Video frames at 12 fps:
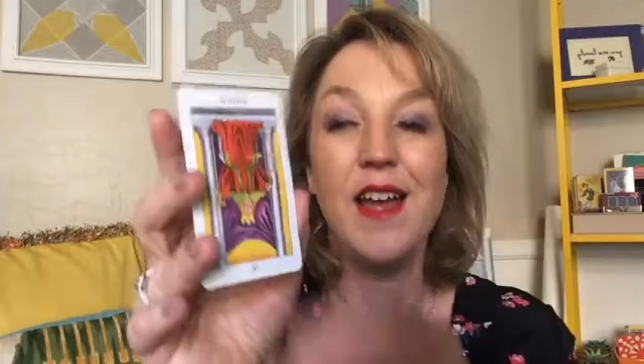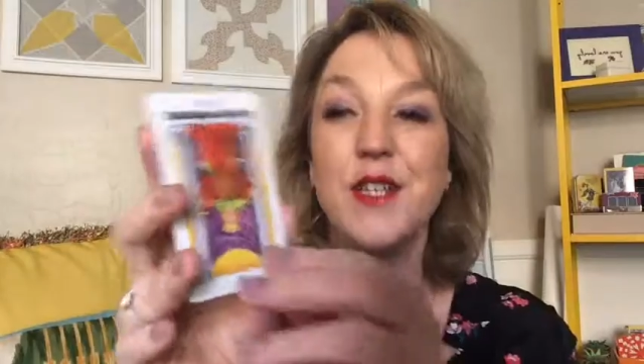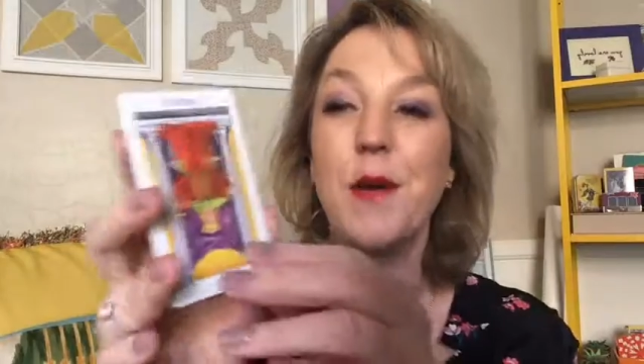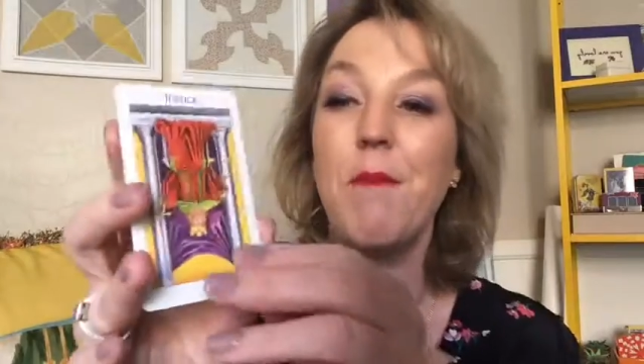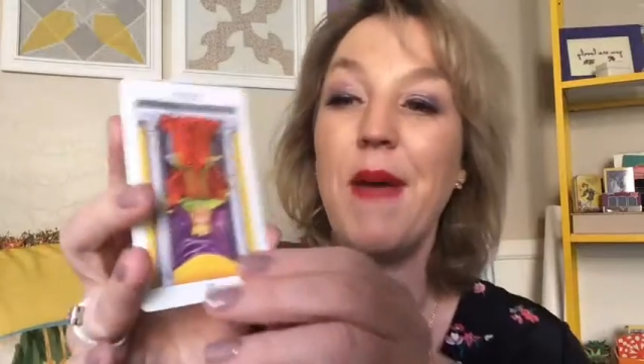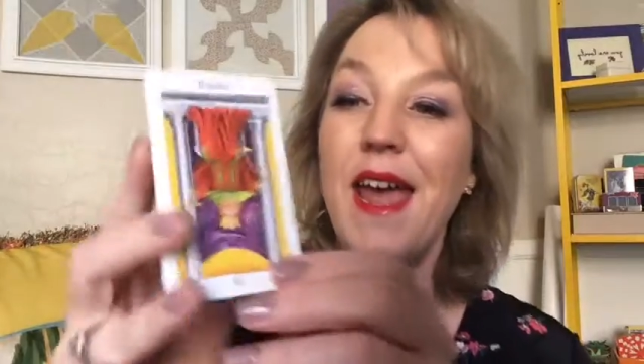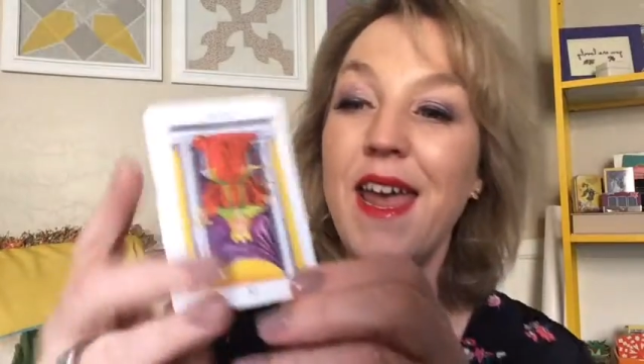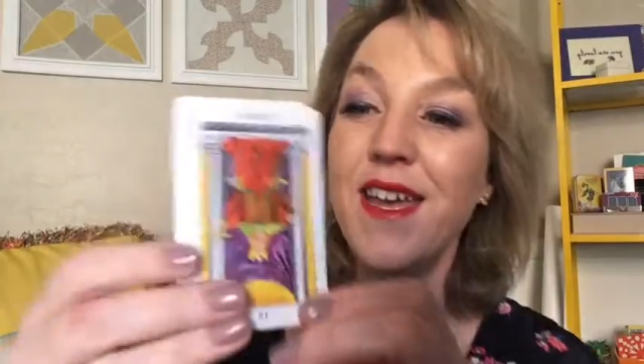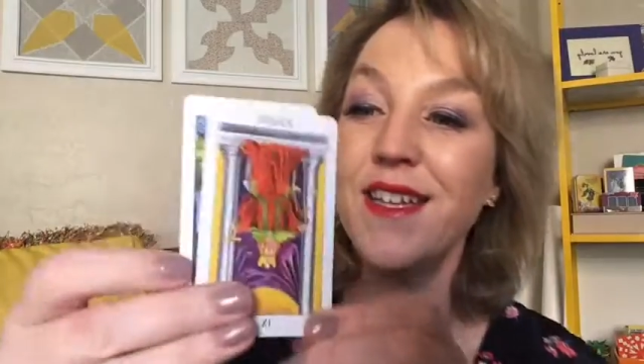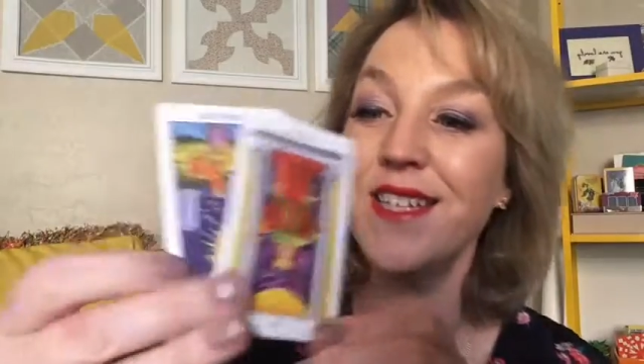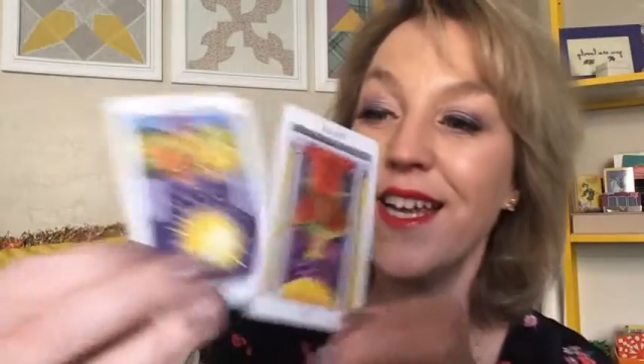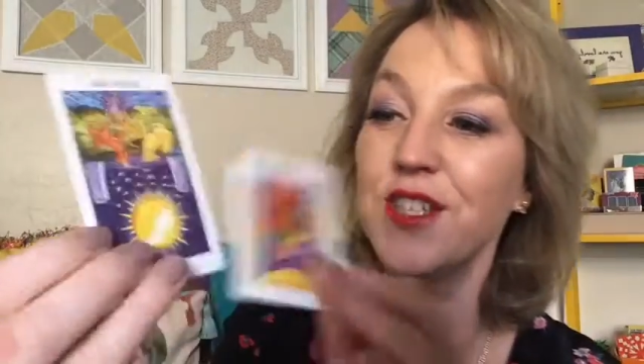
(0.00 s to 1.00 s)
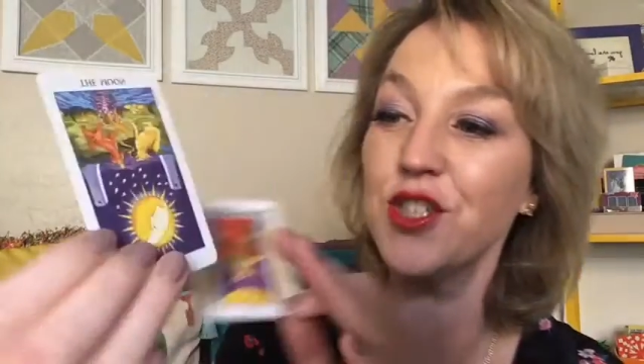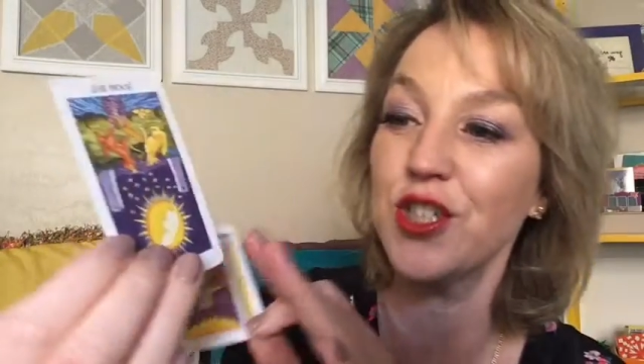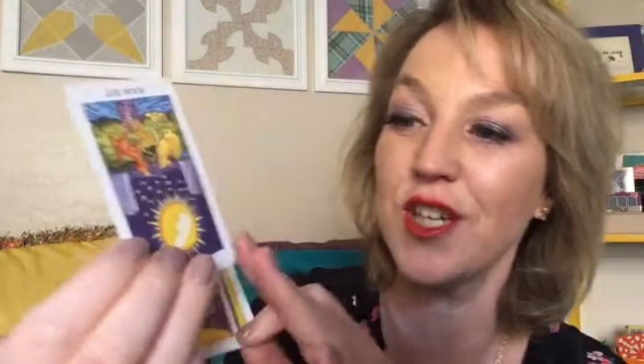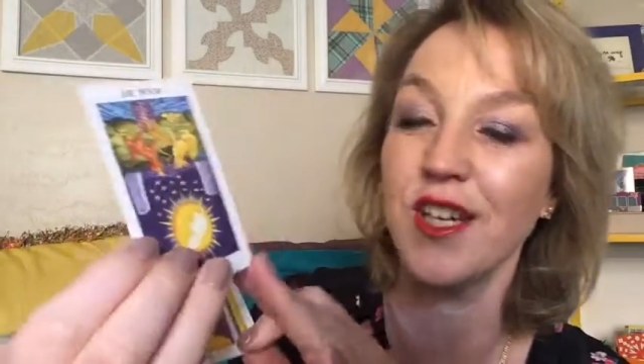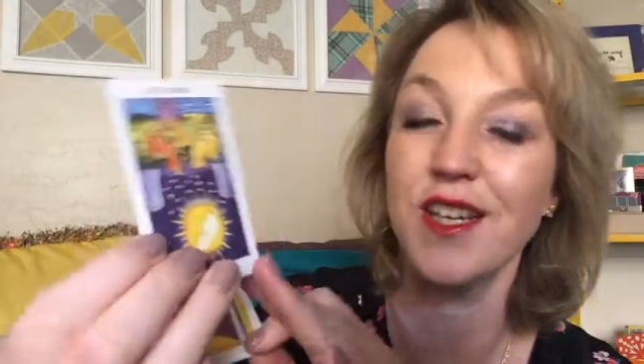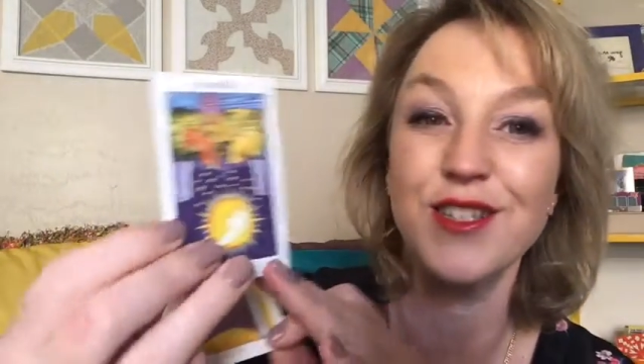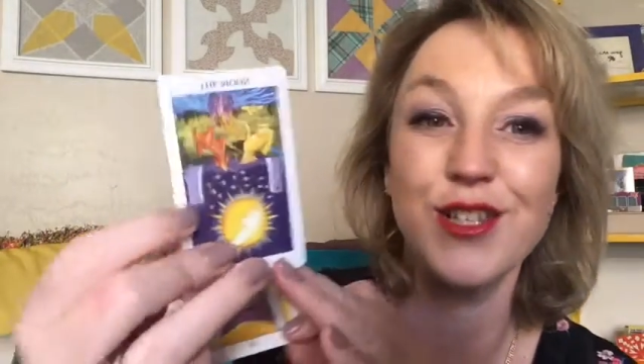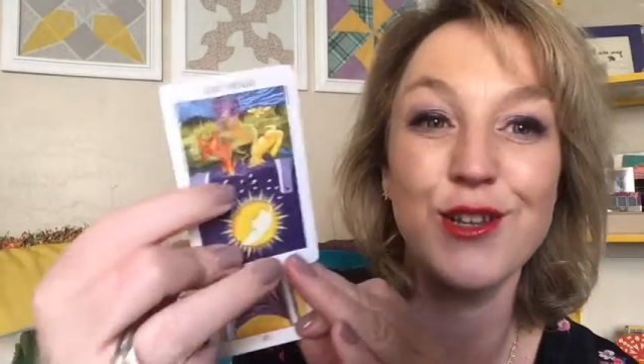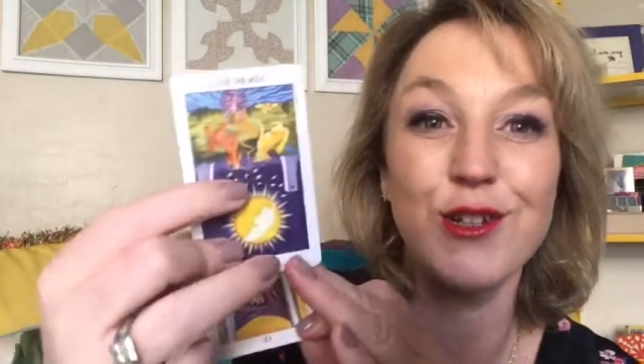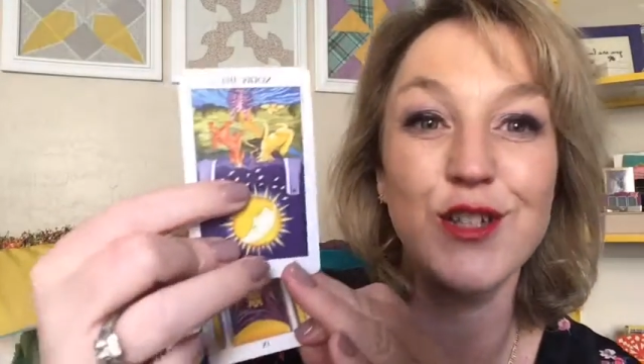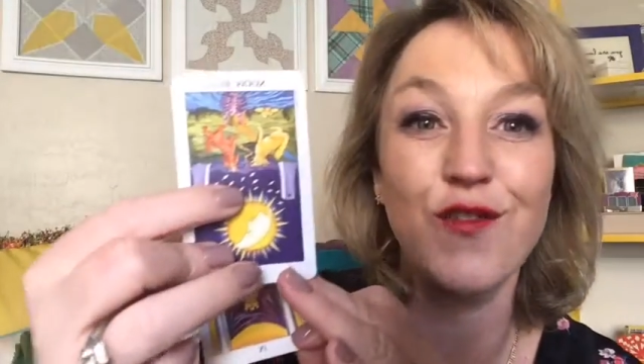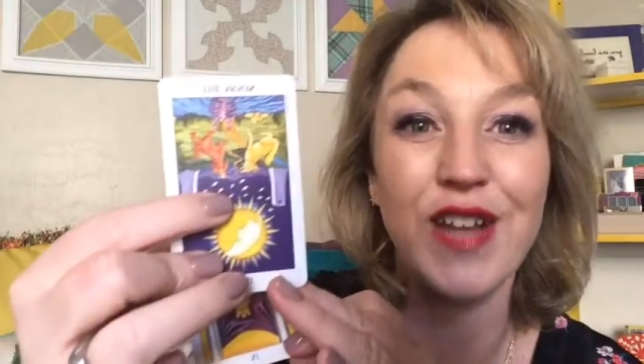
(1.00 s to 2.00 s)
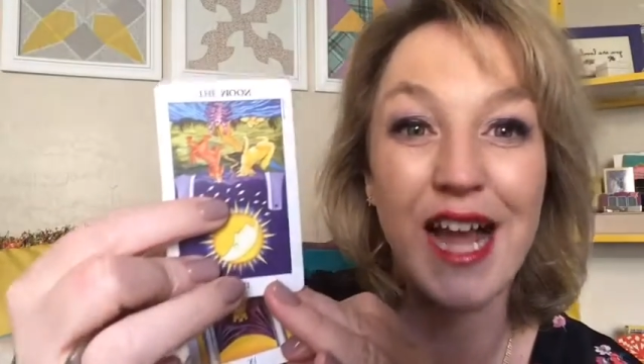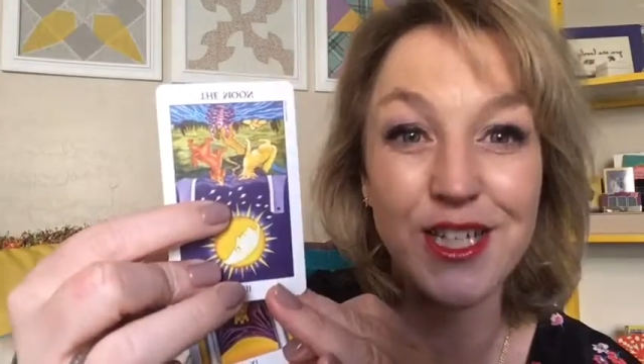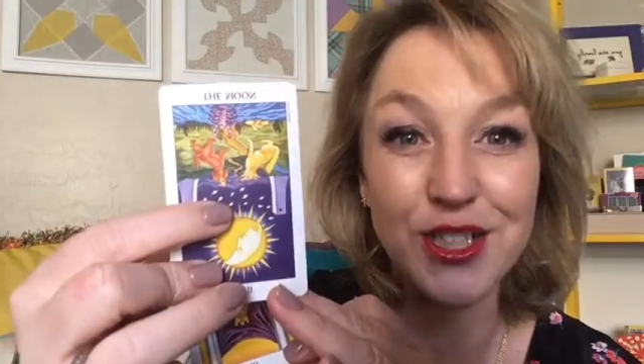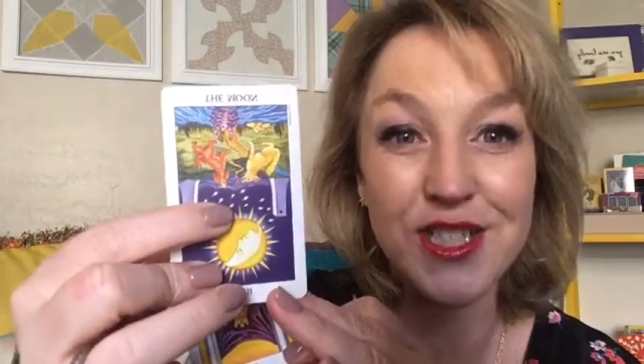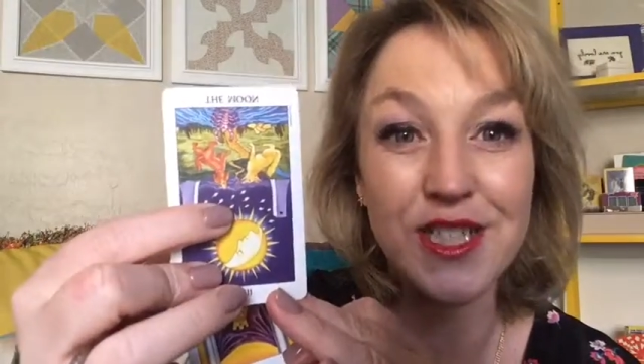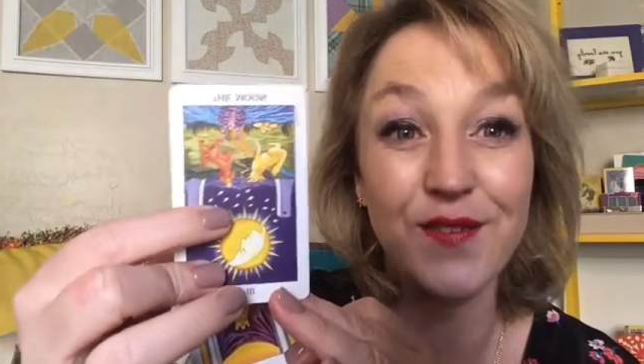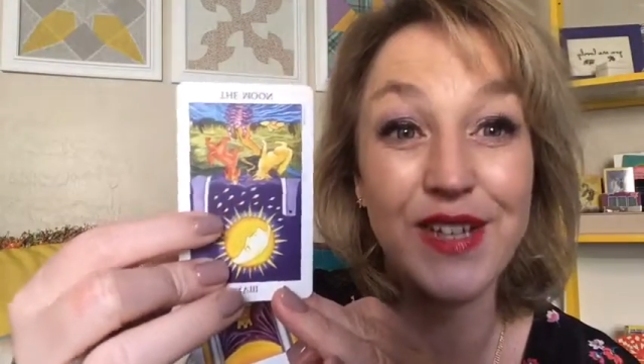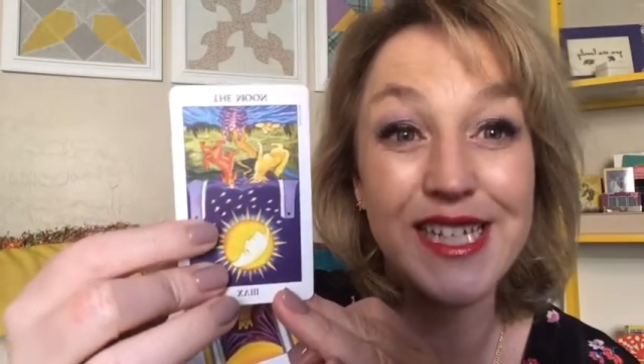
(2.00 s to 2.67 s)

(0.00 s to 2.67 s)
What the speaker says: to pay attention to those flashes of